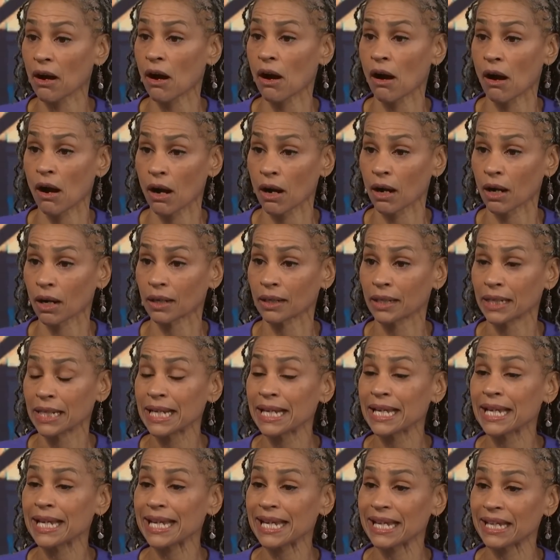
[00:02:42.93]
are
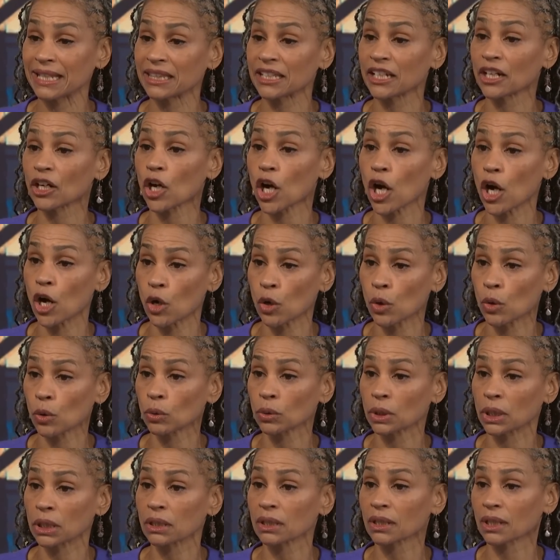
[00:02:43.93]
in their own